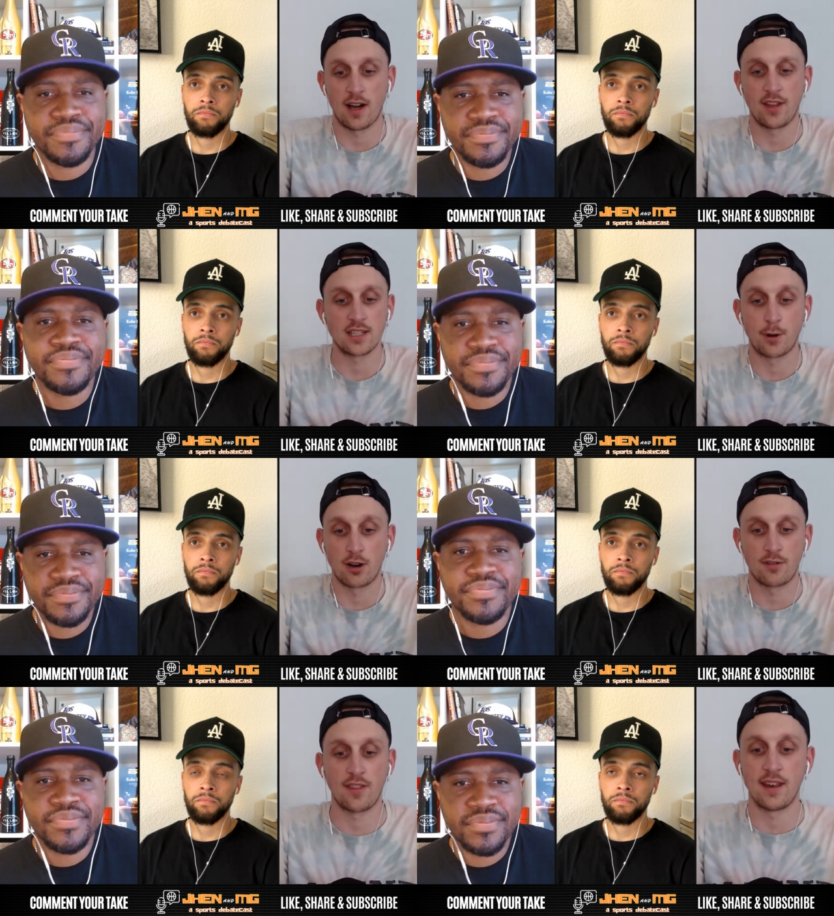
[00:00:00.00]
Speaker 1: I think it's
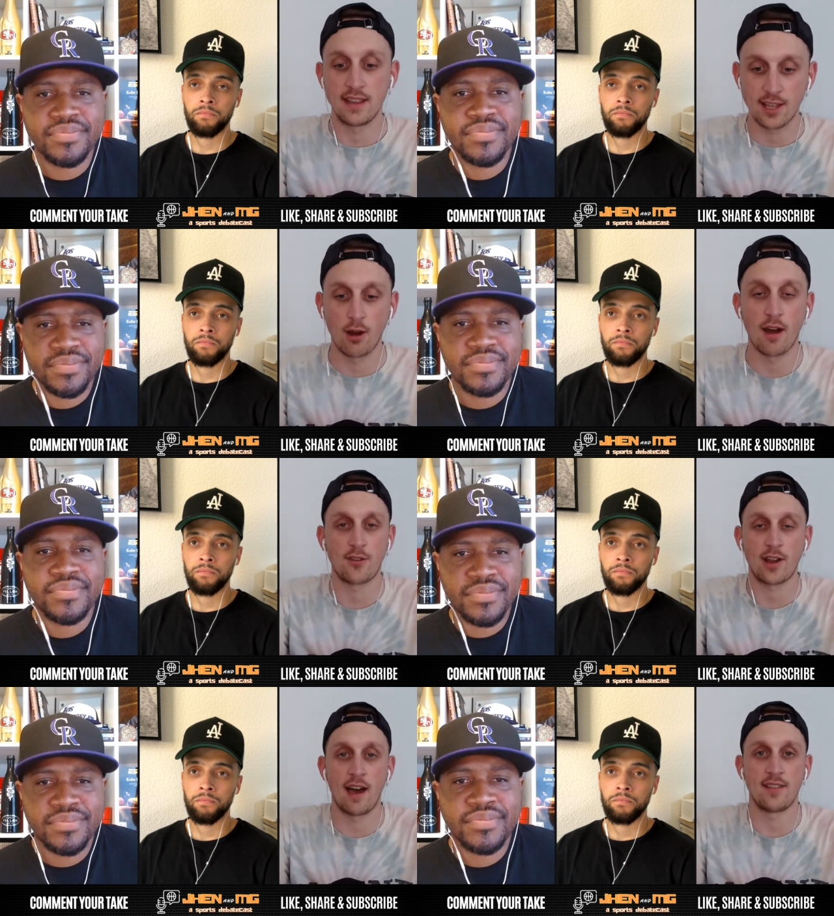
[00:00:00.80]
perfect. They need to go
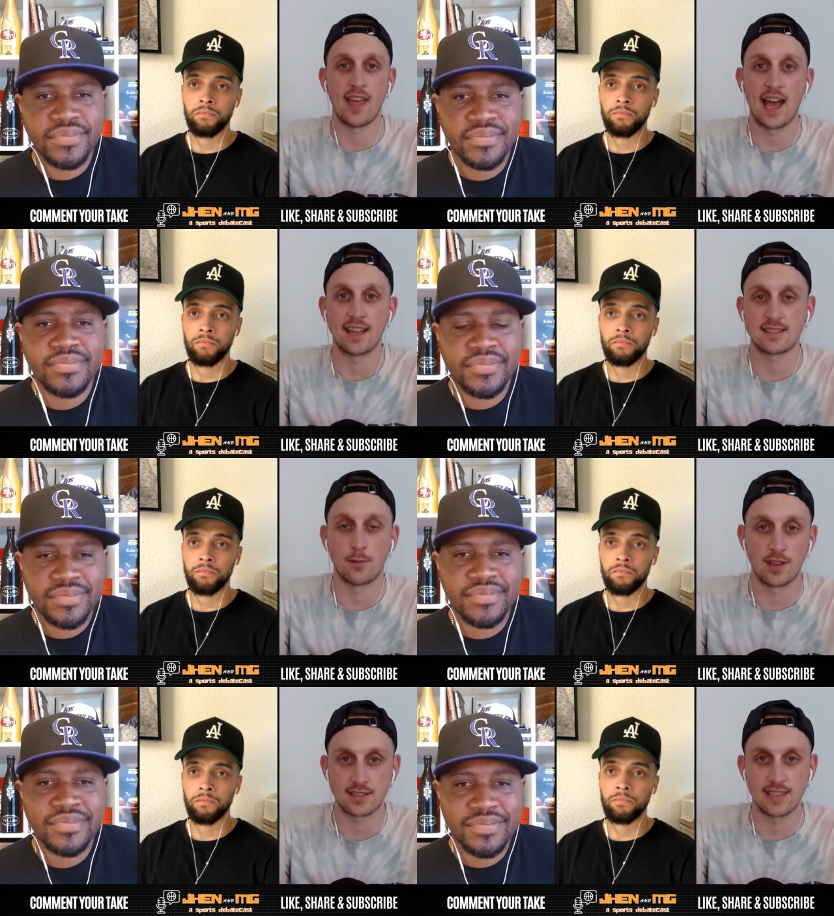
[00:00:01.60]
after a guy like that,
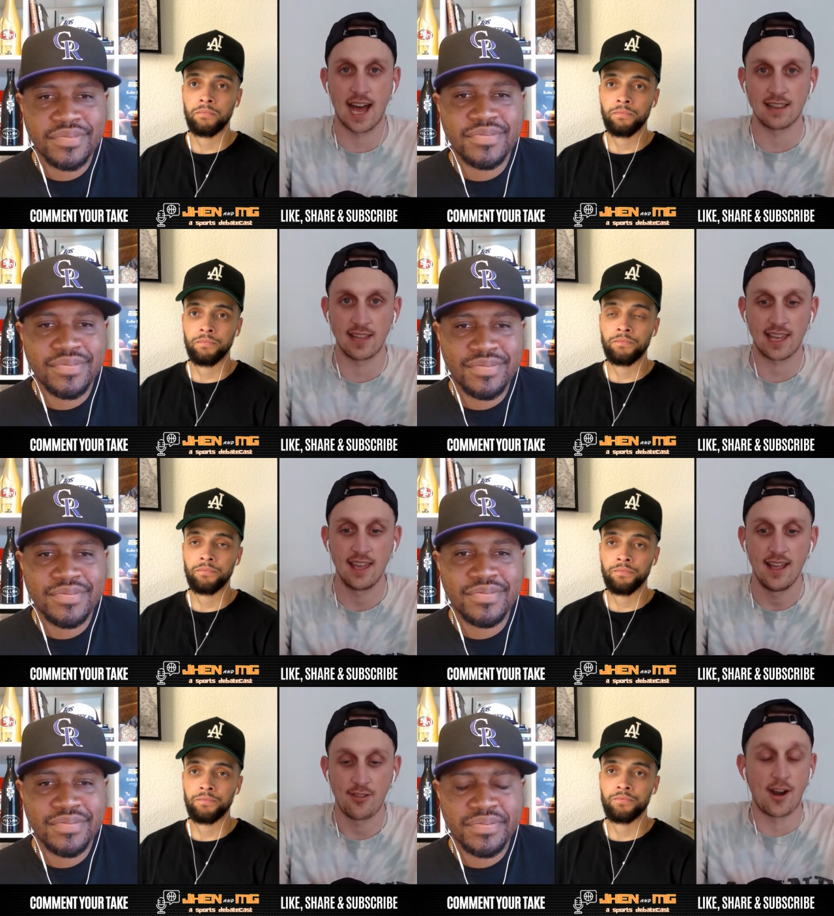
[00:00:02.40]
someone that's not like
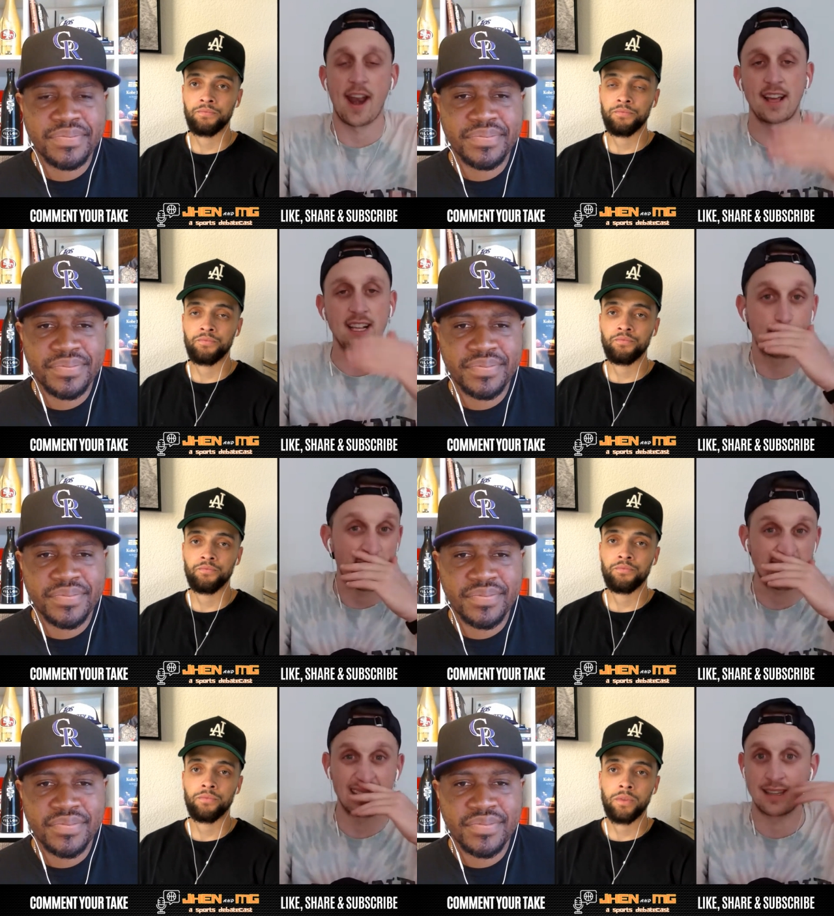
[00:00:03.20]
they're not
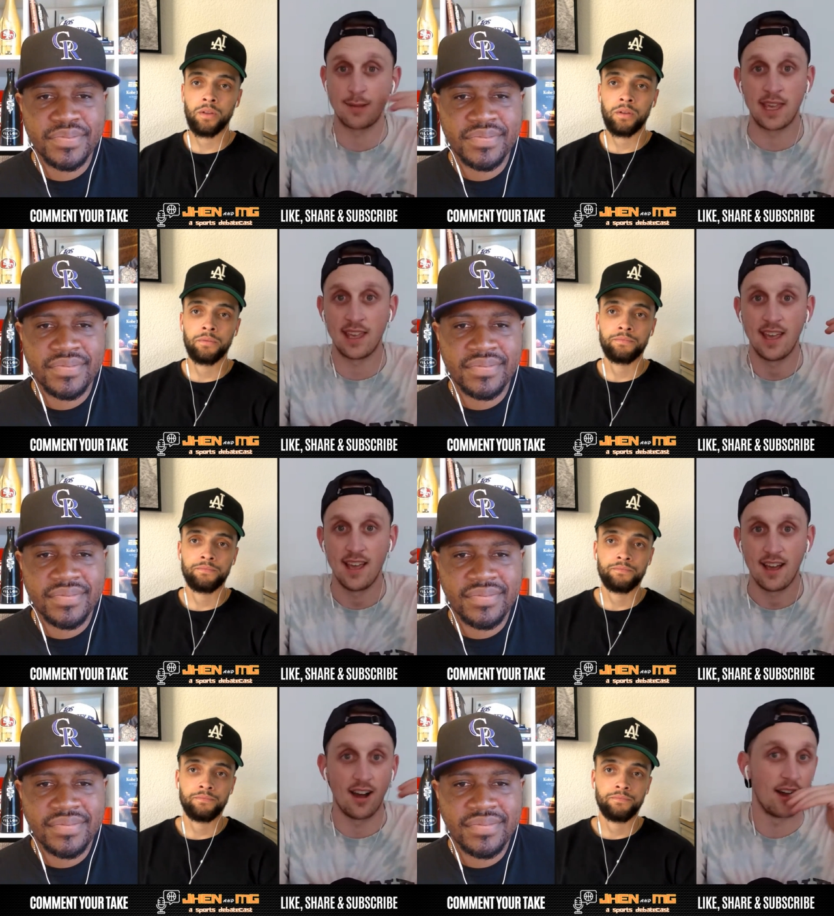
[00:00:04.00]
expecting to be
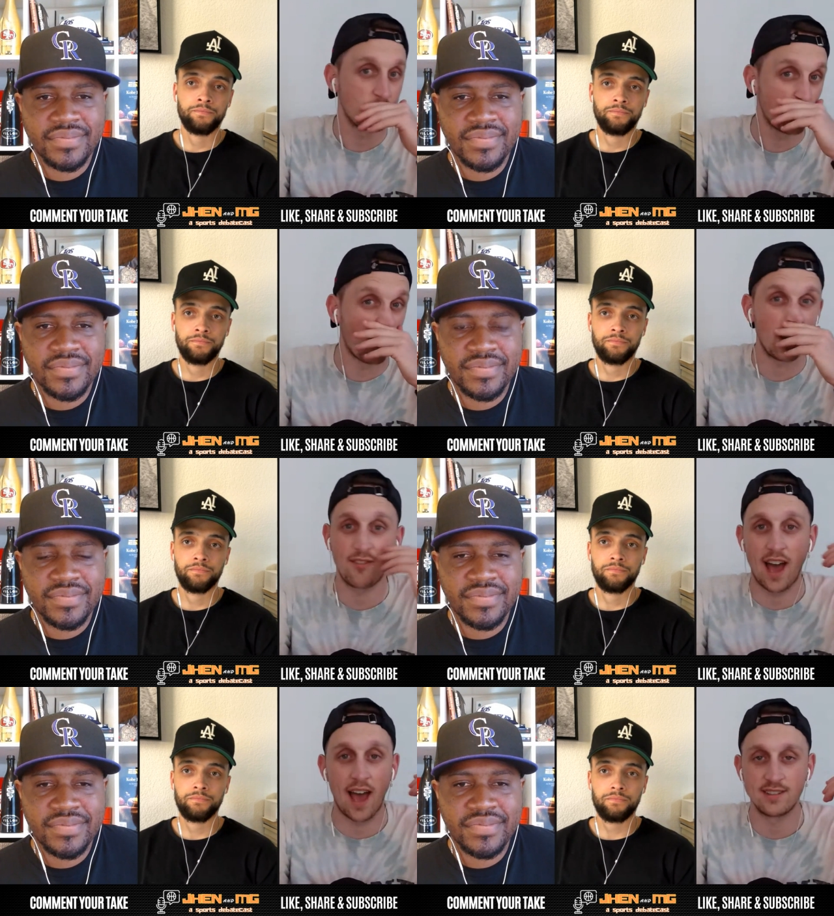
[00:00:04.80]
uh,
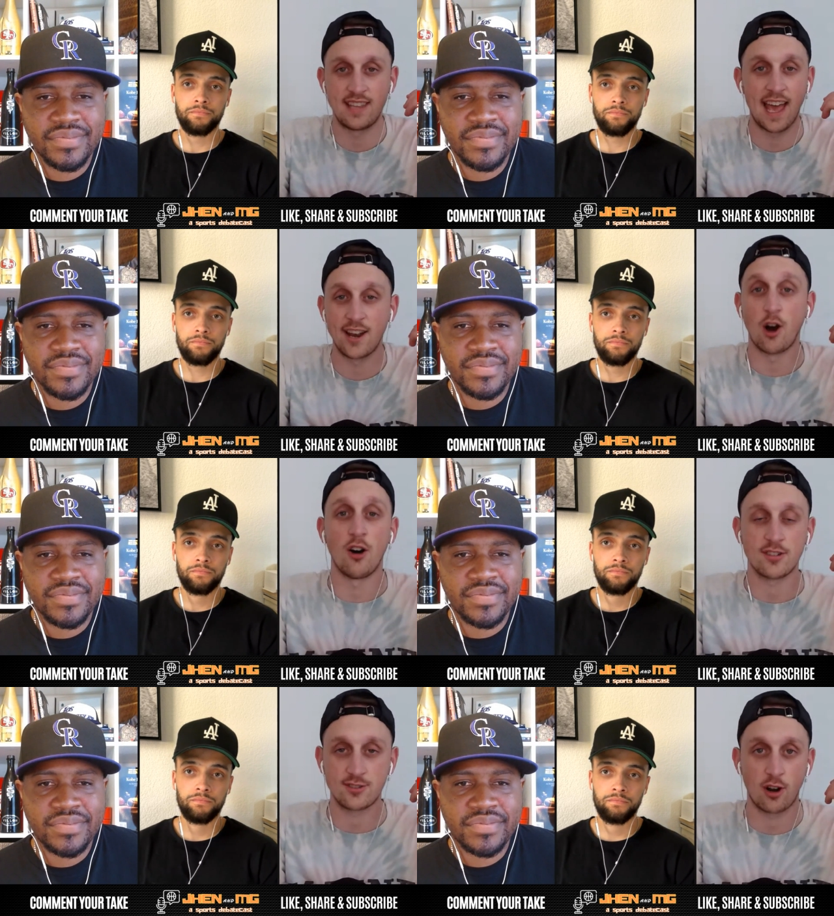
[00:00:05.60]
25 and 10
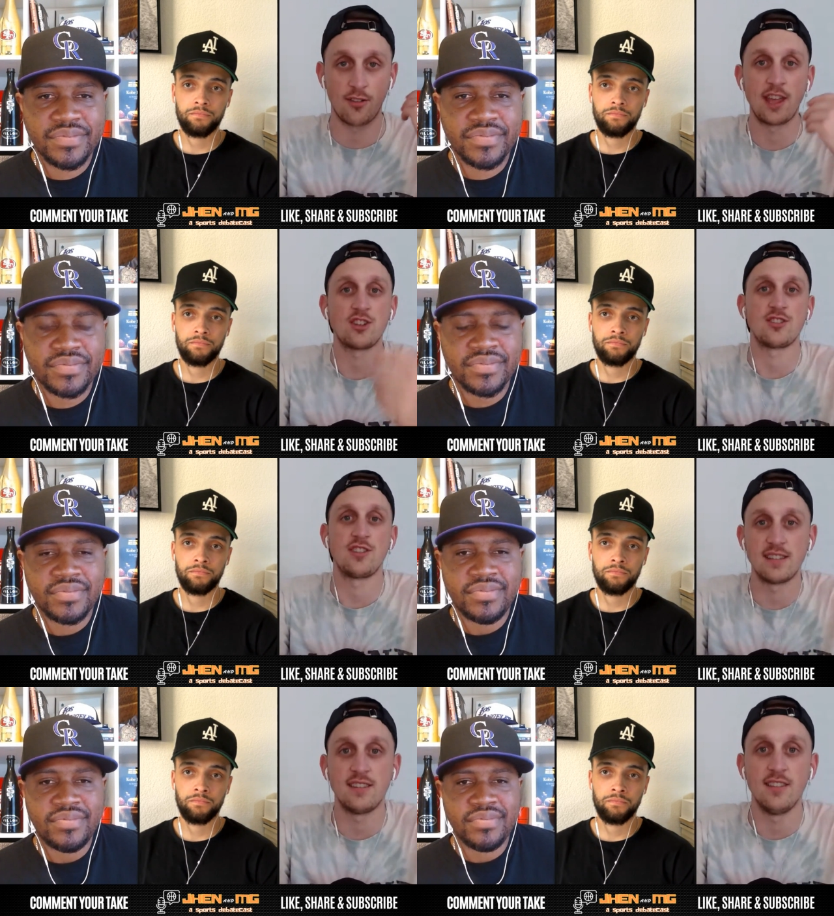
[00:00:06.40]
all star. They just
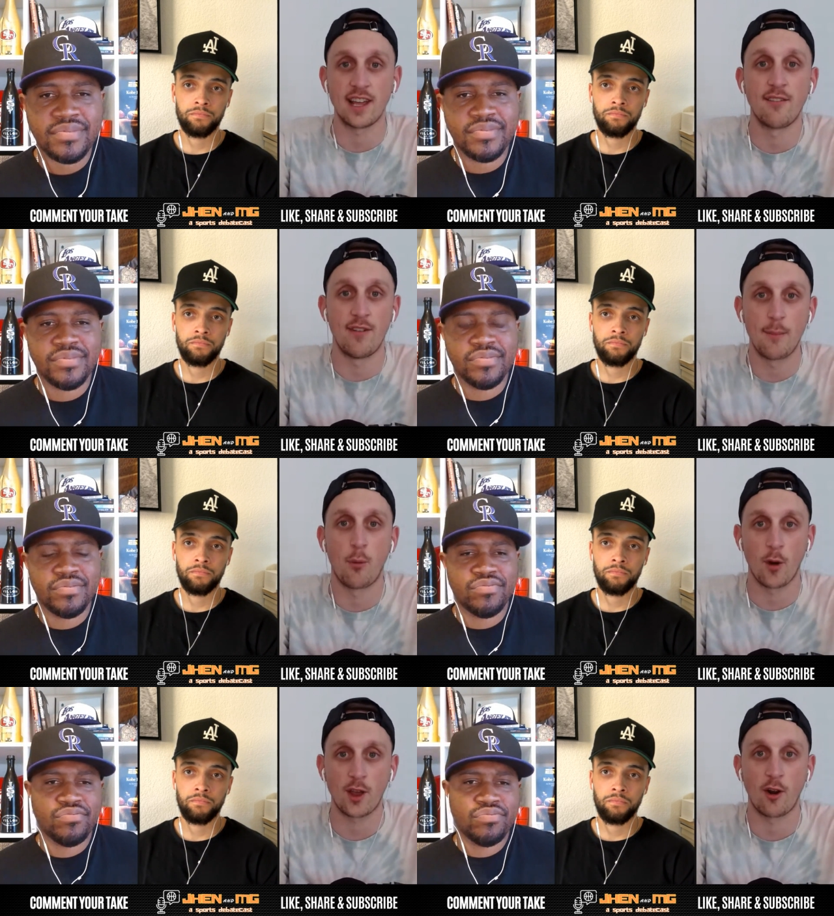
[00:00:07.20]
need like a vet
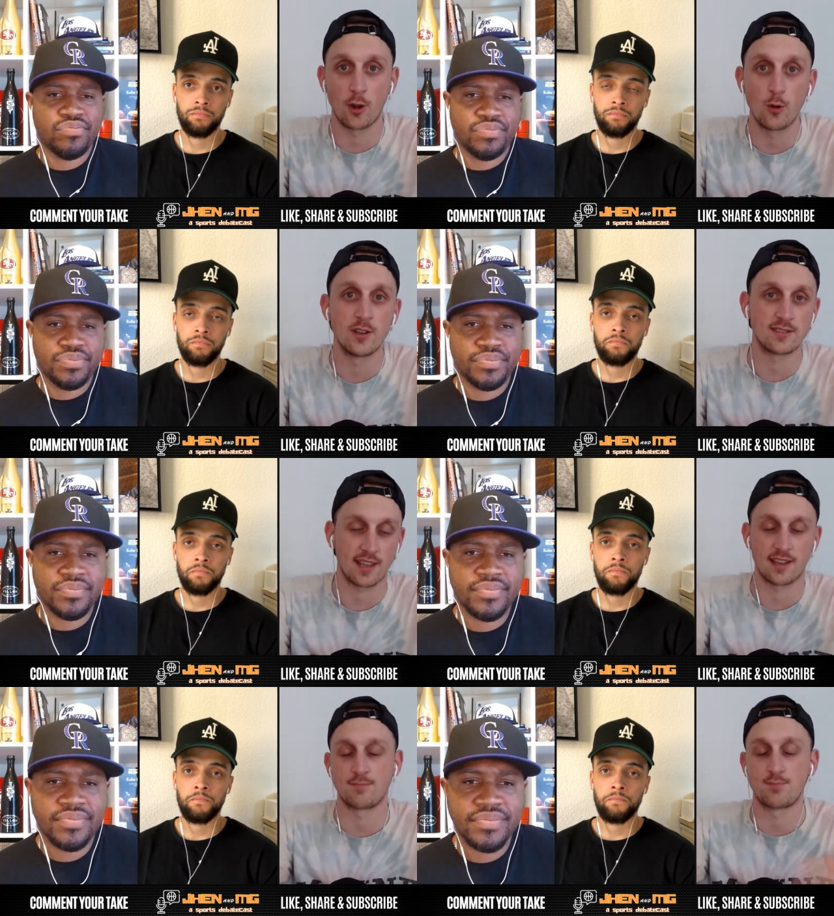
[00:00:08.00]
point guard who is
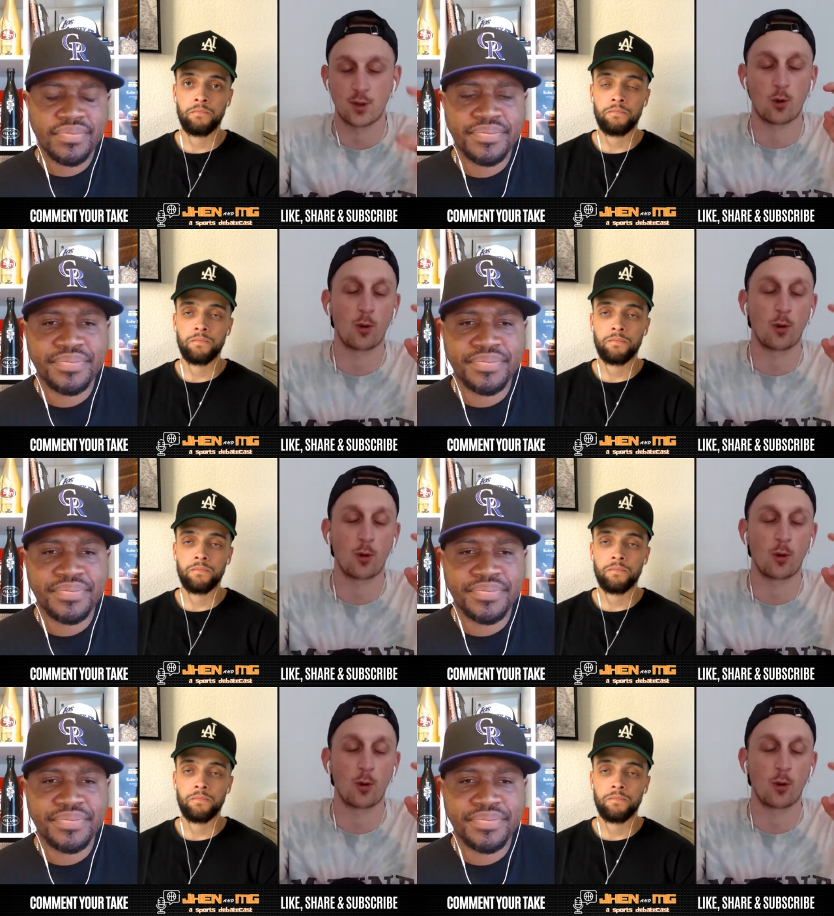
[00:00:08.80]
like a quote